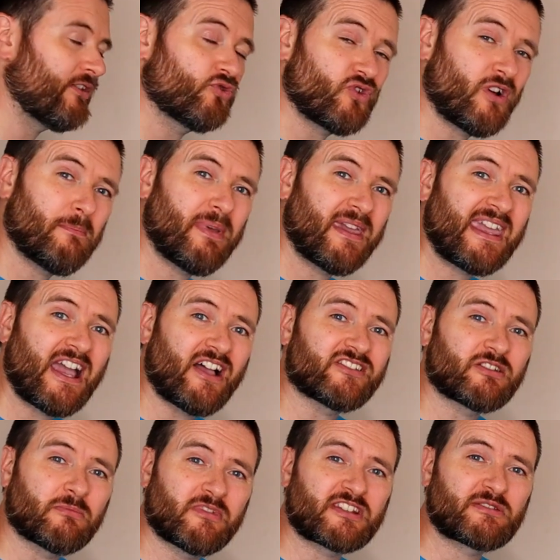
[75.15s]
I'll try and pick out
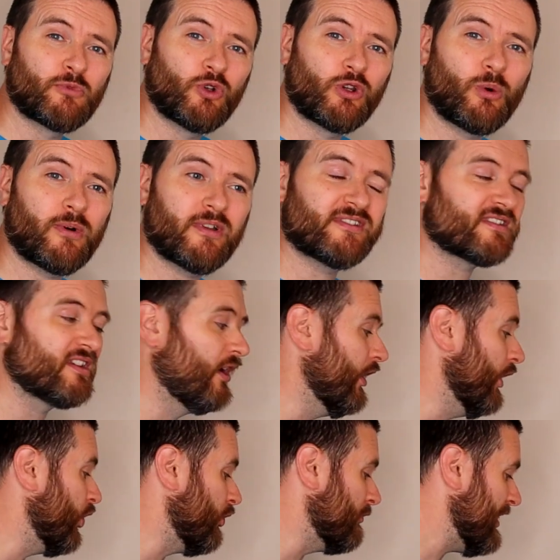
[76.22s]
some of the smaller ones,
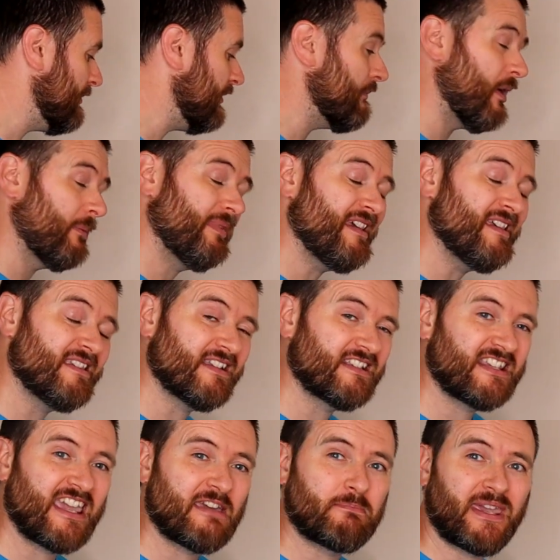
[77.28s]
or maybe it might be easier
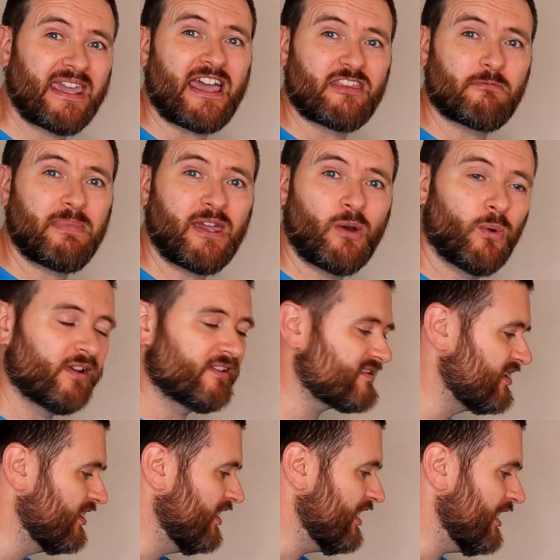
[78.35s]
to pick out the big
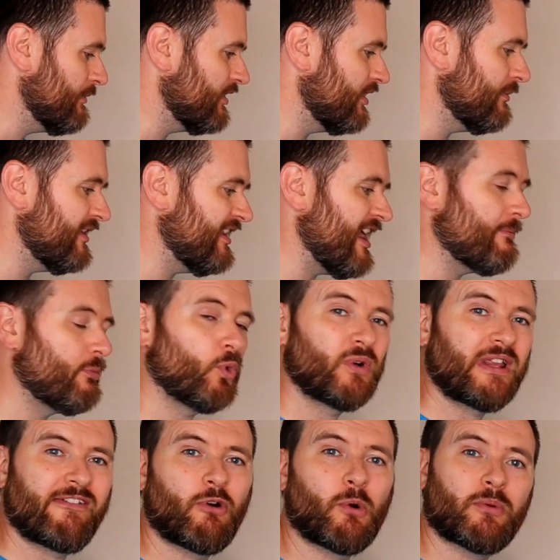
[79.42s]
ones and put them in there, but whatever.